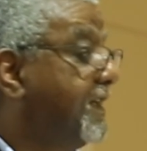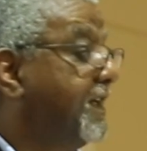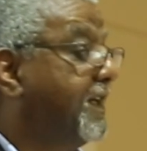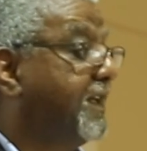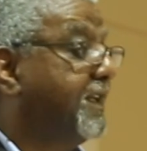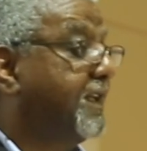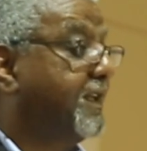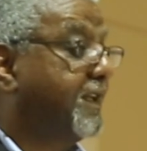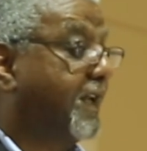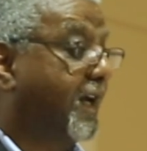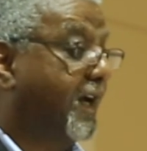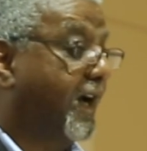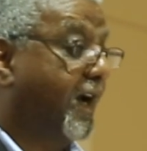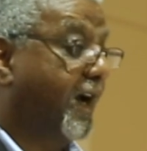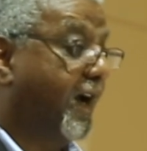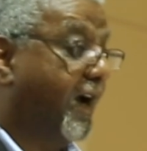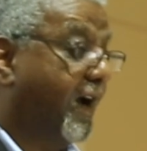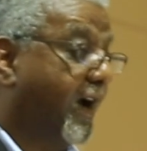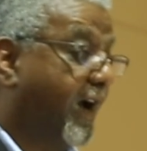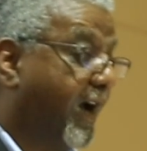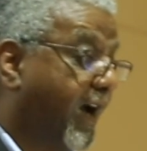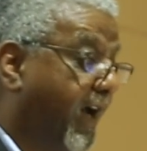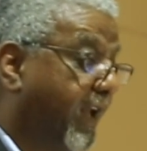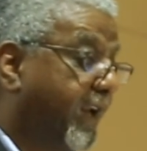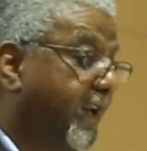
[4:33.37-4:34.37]
And
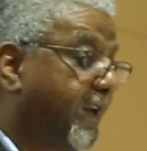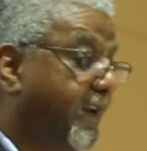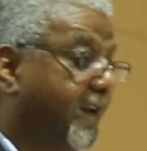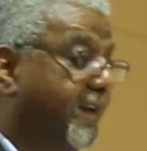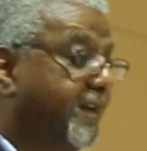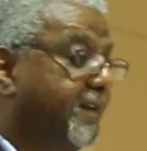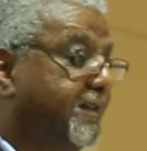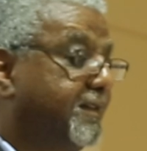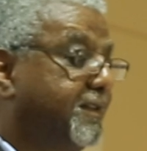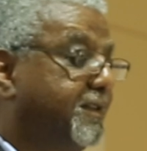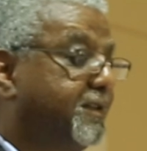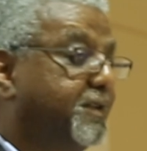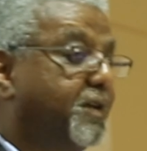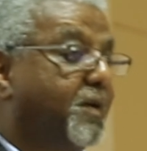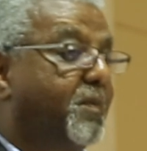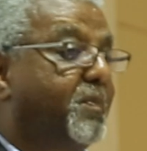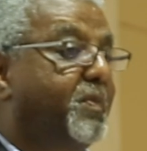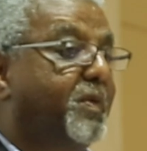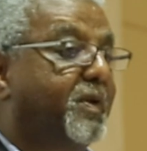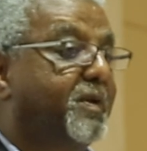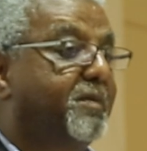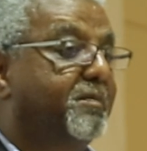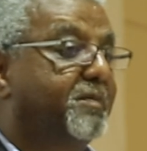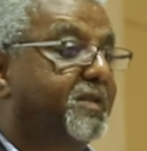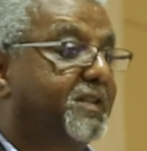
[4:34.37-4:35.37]
had
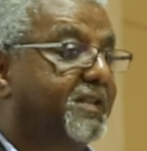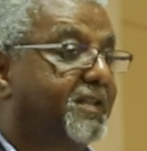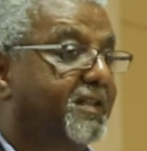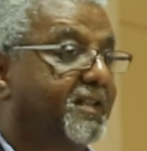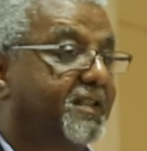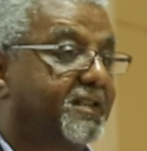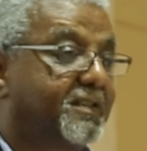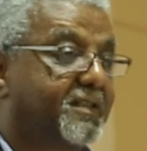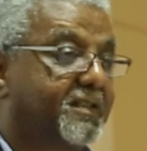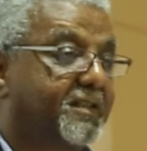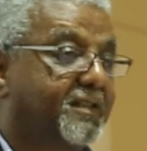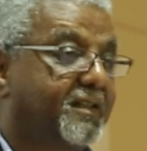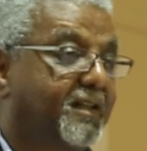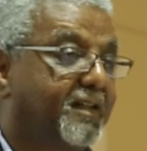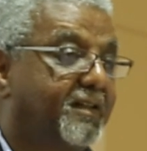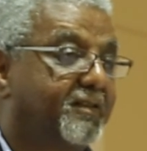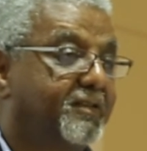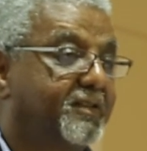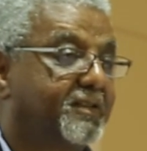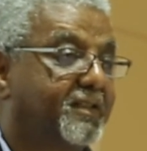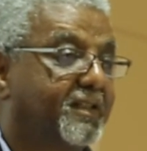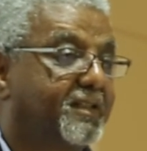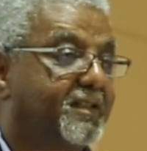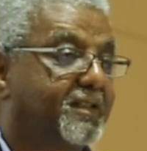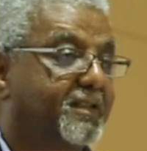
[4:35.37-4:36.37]
Ethiopian materials
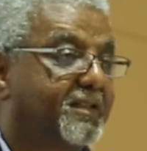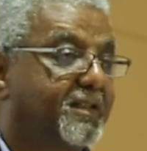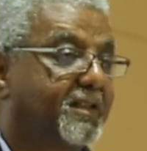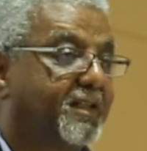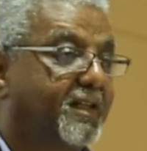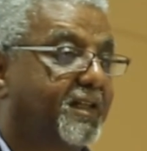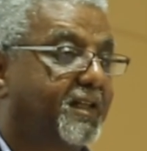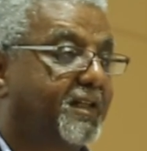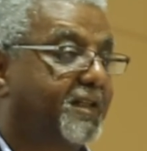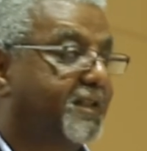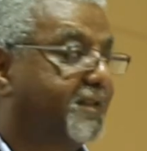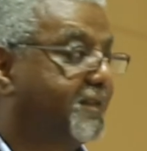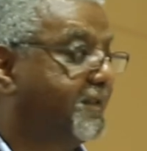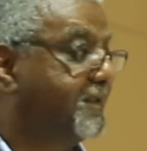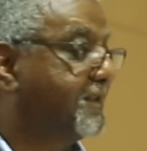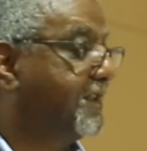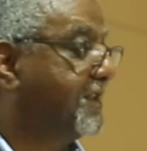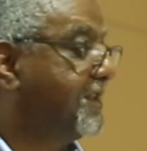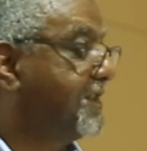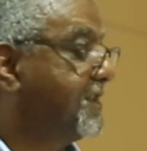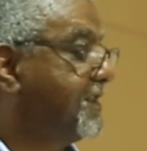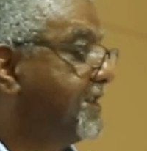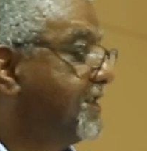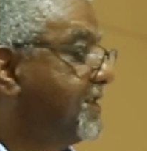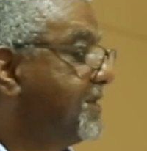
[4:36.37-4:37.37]

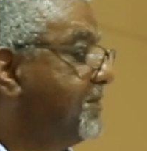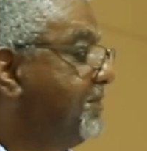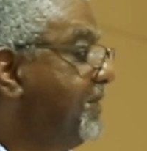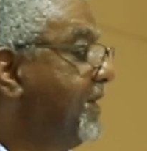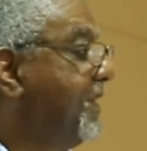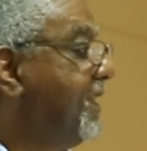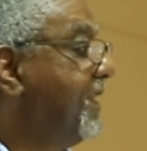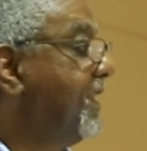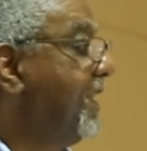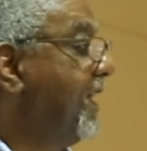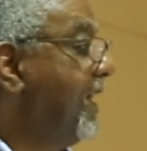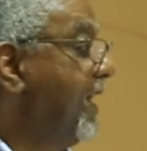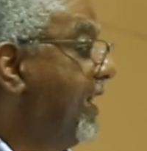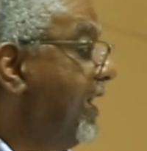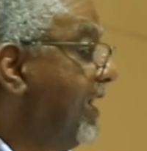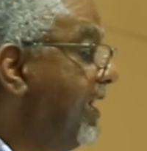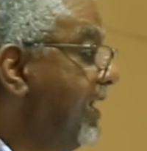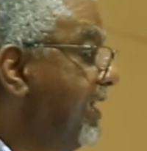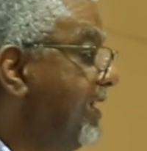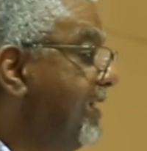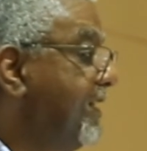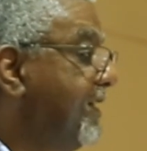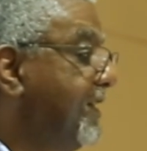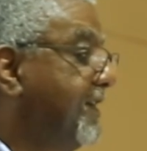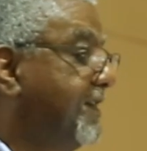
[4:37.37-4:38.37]
researchers been
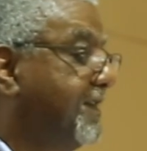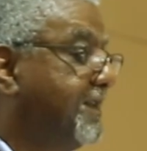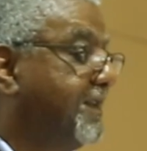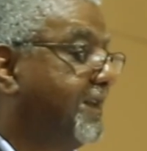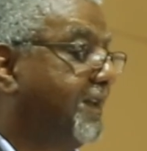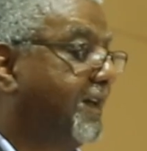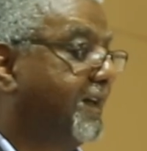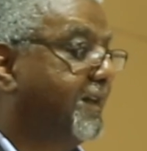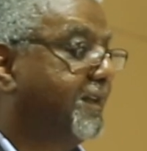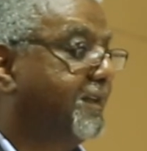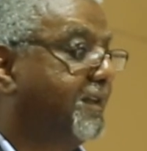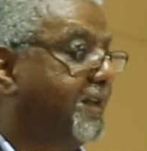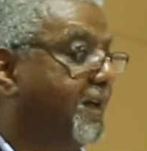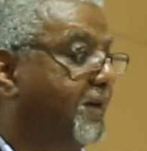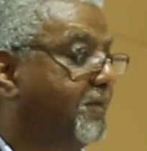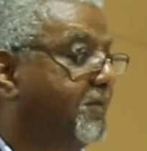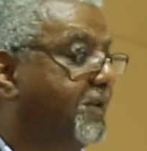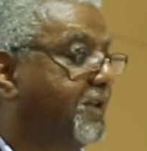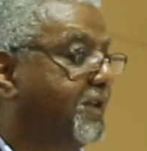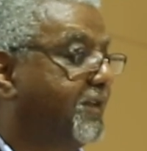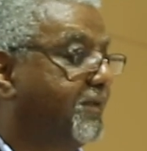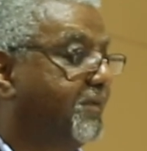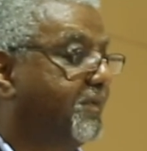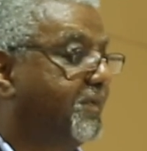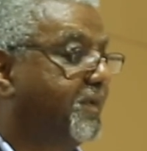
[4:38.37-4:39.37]
there, they
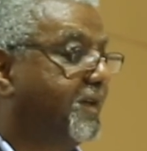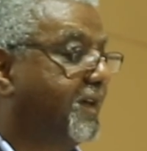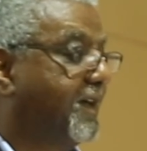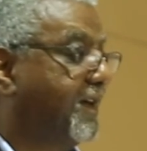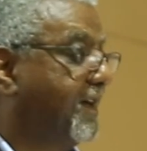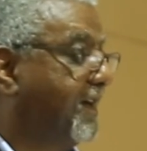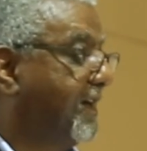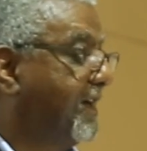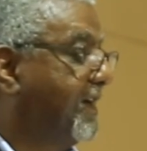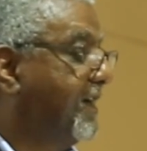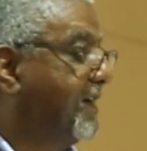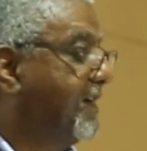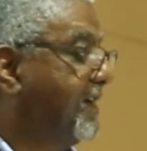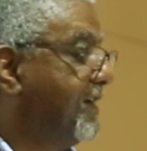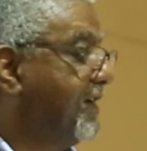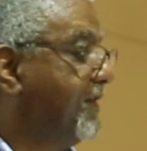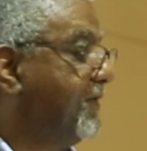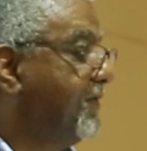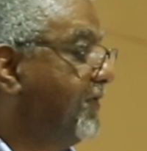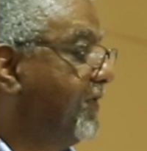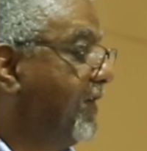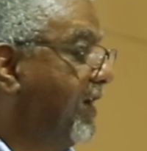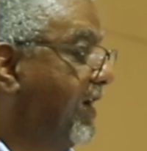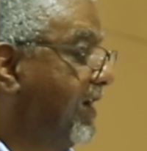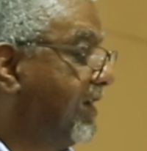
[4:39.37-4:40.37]
would have,
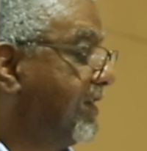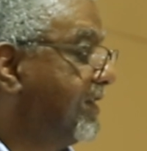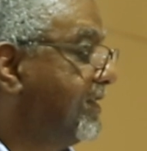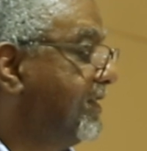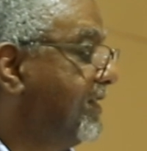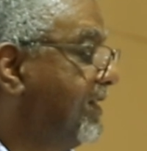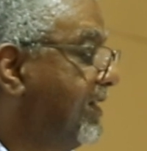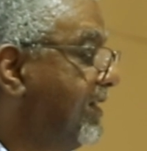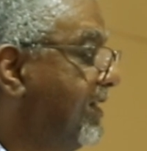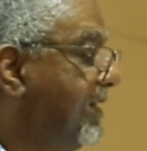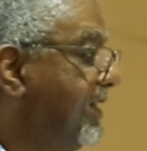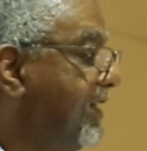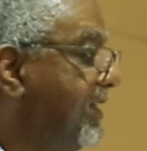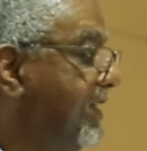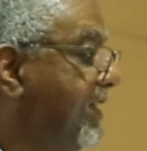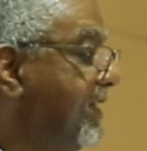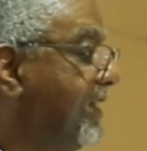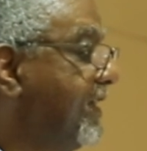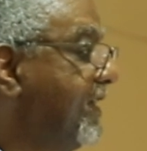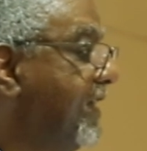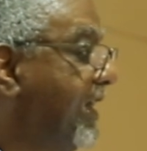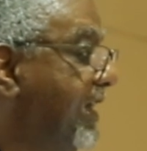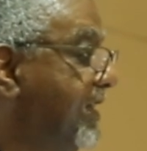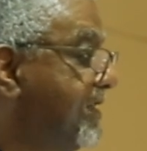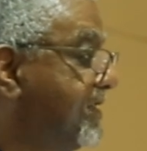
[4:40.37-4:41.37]
in fact,
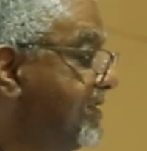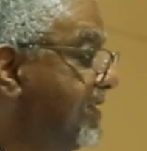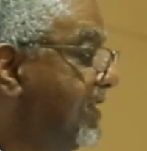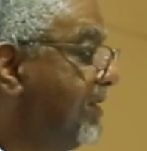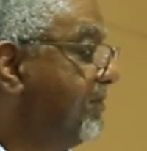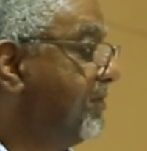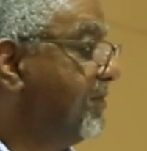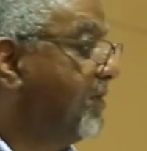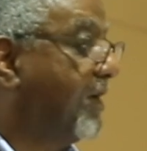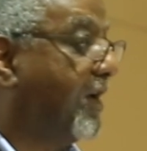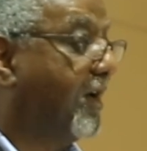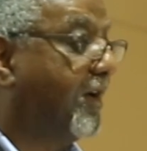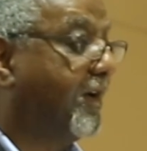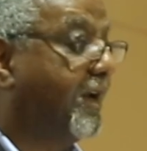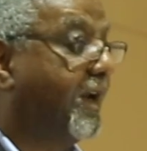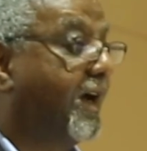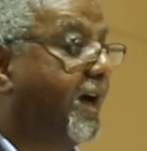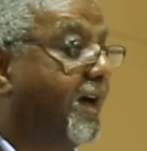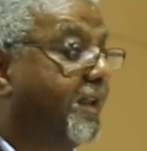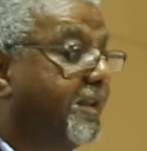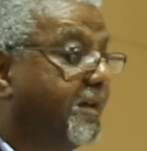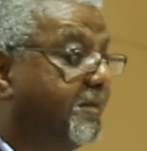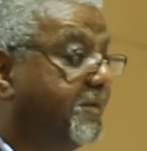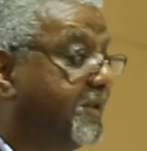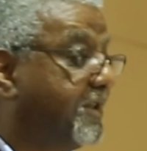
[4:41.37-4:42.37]
engaged them on
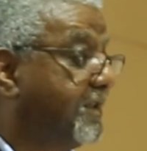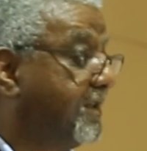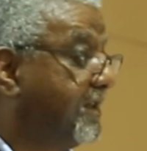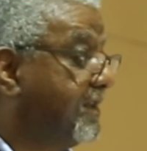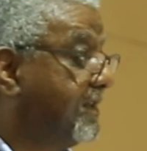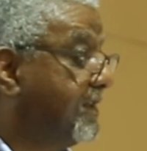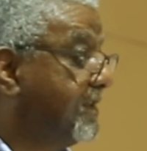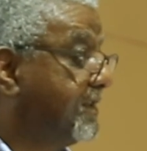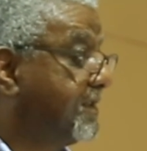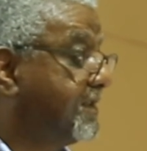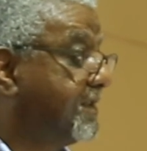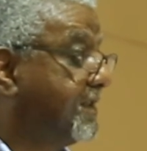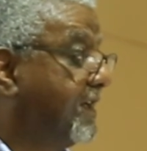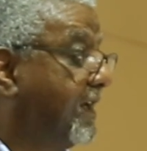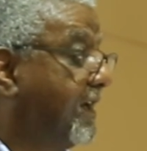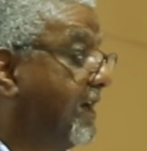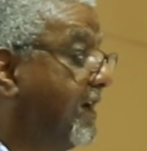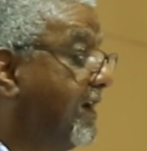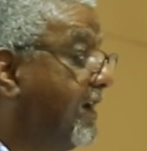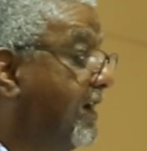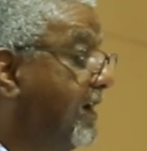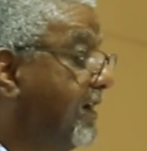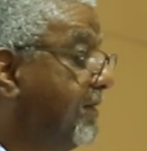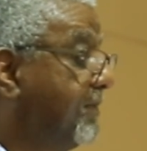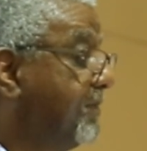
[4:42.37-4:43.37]
other materials that
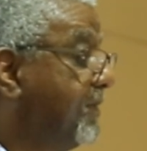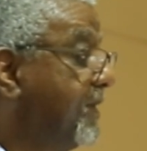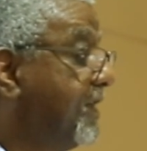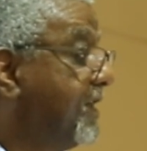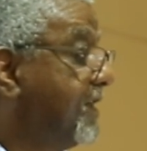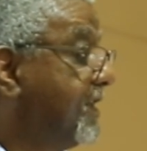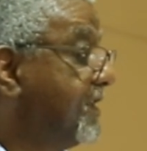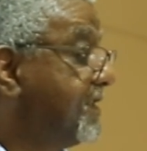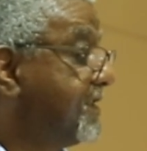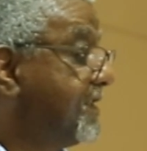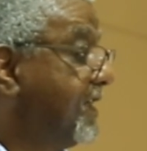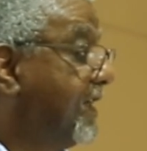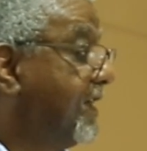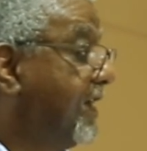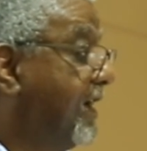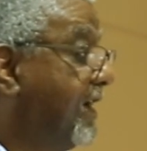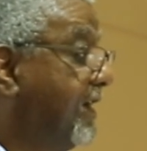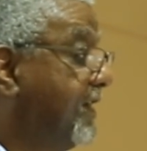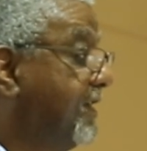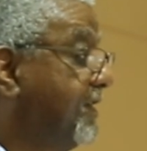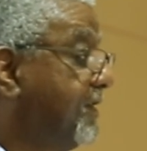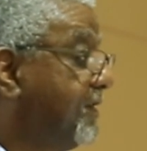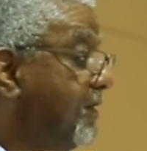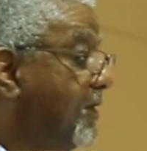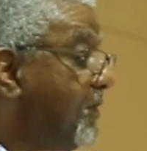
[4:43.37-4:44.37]
are minerals
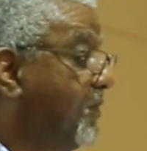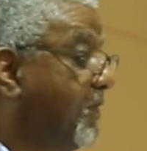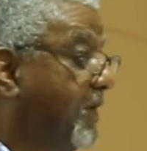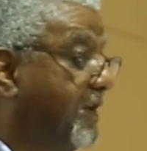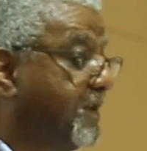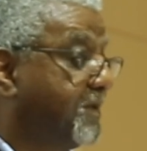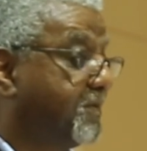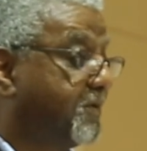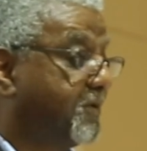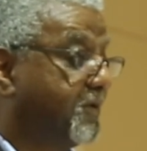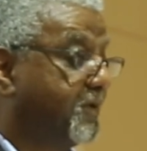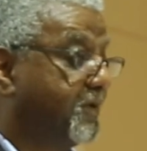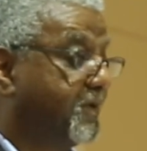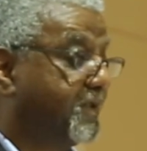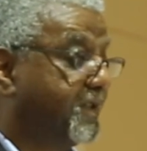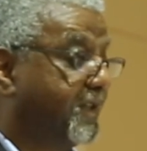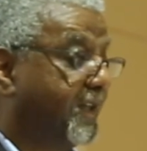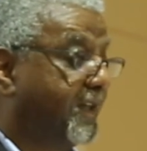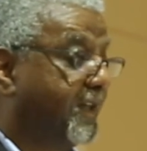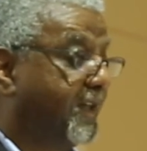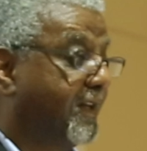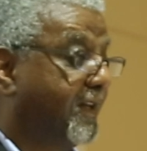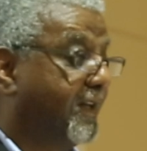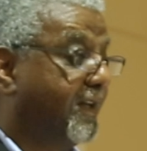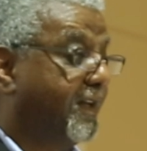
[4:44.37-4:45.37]
that Ethiopia is
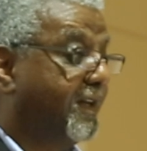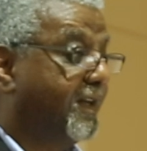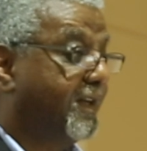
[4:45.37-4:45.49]
producing.